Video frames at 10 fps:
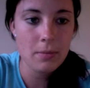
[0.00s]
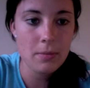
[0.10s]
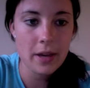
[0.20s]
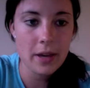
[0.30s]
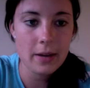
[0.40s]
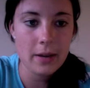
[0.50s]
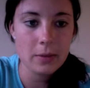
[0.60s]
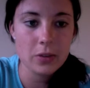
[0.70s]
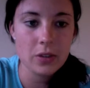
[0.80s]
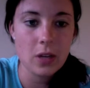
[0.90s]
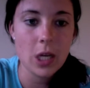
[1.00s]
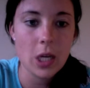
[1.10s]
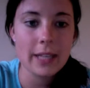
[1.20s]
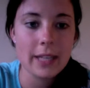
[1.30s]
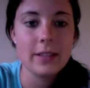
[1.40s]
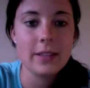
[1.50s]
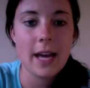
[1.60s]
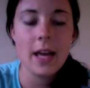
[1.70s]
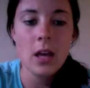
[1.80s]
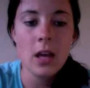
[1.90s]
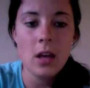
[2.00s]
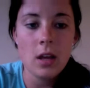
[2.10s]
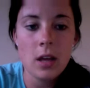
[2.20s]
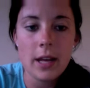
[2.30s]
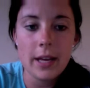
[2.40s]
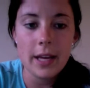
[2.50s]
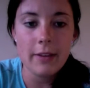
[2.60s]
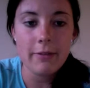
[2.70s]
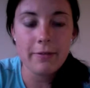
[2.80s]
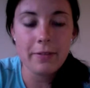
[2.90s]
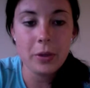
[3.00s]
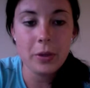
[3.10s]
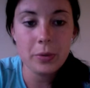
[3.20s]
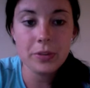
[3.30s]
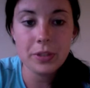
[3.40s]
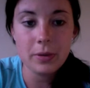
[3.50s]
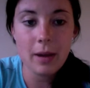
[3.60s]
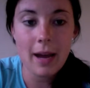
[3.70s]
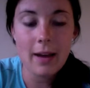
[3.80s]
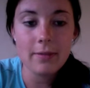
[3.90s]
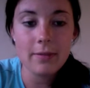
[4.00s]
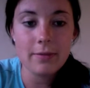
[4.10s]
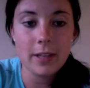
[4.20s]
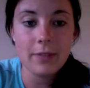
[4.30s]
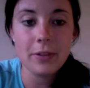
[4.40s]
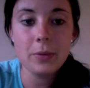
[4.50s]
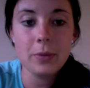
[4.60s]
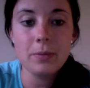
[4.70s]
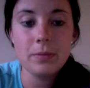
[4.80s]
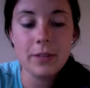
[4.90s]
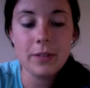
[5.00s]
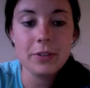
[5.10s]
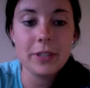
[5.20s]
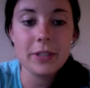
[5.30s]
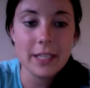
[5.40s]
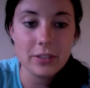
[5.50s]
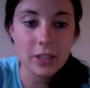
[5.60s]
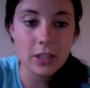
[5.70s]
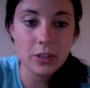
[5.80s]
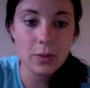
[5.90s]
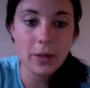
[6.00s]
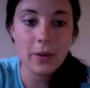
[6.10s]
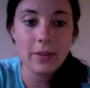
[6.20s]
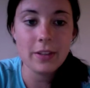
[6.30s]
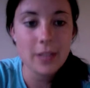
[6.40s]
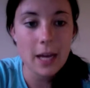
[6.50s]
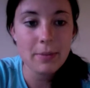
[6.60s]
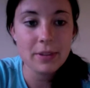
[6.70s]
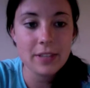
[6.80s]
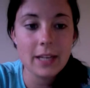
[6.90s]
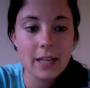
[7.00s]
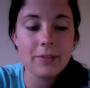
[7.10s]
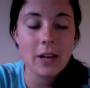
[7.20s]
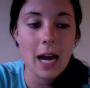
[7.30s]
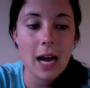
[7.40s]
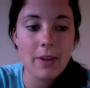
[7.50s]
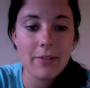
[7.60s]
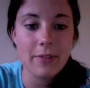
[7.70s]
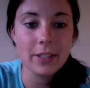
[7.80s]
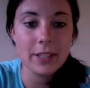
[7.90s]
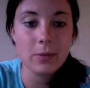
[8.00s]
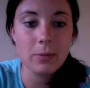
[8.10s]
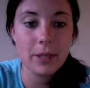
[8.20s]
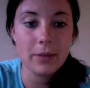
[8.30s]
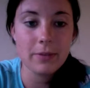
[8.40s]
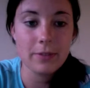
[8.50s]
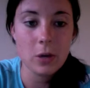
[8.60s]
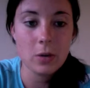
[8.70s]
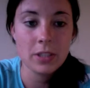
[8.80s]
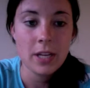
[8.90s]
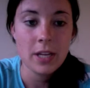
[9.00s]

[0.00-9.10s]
there was a law enacted that if your drinking age is under 21, then 10% of your highway funding will be revoked.